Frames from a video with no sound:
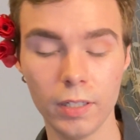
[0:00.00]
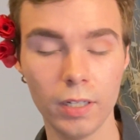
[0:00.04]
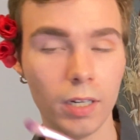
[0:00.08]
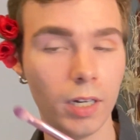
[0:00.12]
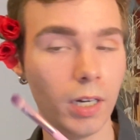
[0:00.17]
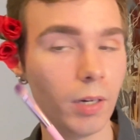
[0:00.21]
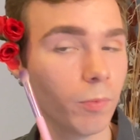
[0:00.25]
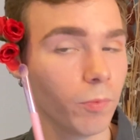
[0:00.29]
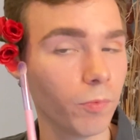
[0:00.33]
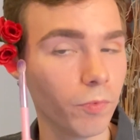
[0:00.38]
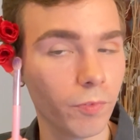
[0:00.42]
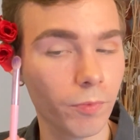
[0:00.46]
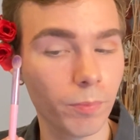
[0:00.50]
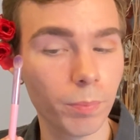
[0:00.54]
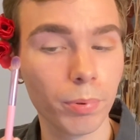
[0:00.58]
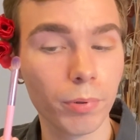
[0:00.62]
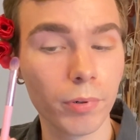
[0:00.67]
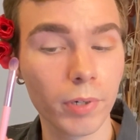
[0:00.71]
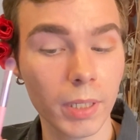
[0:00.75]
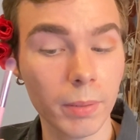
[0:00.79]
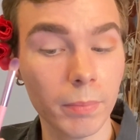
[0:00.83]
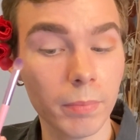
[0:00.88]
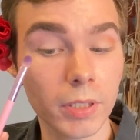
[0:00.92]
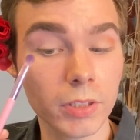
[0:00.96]
I've
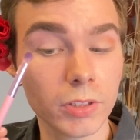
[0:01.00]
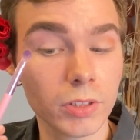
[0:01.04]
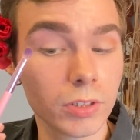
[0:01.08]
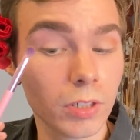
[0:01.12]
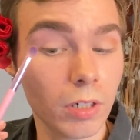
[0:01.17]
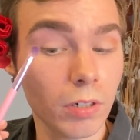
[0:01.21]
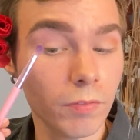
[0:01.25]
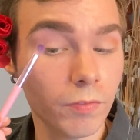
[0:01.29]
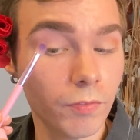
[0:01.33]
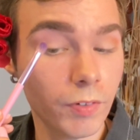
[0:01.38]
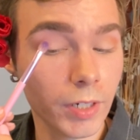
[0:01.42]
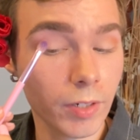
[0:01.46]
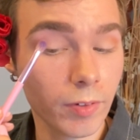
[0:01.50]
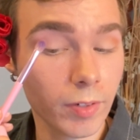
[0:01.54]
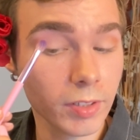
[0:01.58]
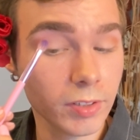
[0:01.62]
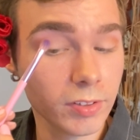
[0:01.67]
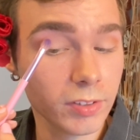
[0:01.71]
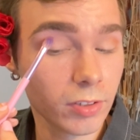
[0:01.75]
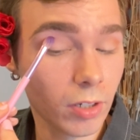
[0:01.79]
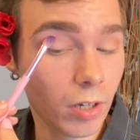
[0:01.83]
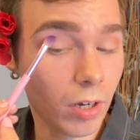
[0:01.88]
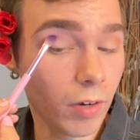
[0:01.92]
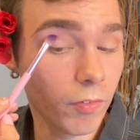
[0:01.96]
pretty much go very
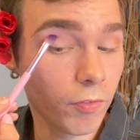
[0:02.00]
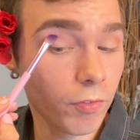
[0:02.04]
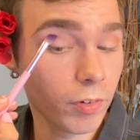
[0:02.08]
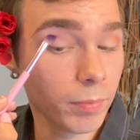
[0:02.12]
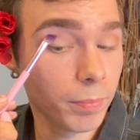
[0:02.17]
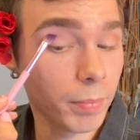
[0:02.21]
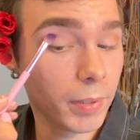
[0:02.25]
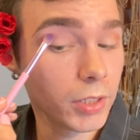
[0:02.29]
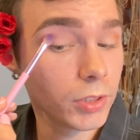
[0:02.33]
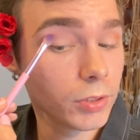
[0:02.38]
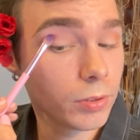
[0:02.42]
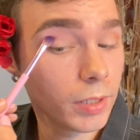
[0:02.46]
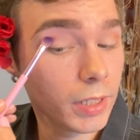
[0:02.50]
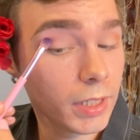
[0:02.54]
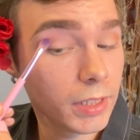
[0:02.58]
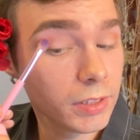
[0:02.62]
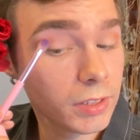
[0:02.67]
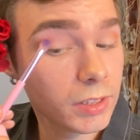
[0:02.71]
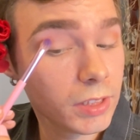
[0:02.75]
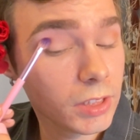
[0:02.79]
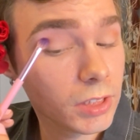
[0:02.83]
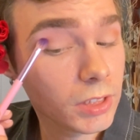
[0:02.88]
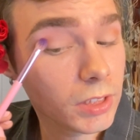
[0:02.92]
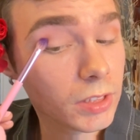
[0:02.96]
soft with my
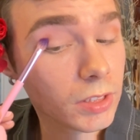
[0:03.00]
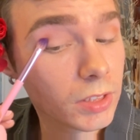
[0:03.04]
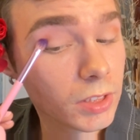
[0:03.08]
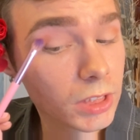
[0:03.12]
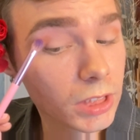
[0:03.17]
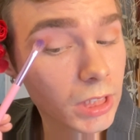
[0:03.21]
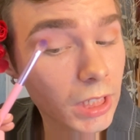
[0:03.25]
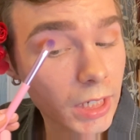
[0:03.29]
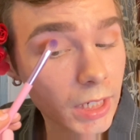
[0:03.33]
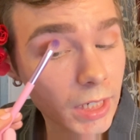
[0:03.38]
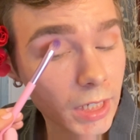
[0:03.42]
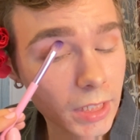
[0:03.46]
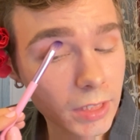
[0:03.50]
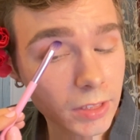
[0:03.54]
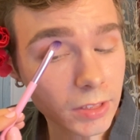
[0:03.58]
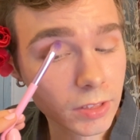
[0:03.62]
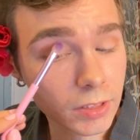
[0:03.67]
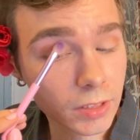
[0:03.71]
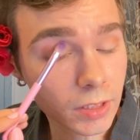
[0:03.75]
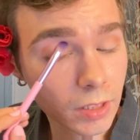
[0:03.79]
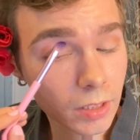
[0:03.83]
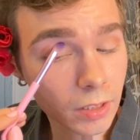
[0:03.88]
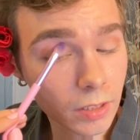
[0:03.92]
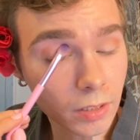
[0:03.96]
transition shades.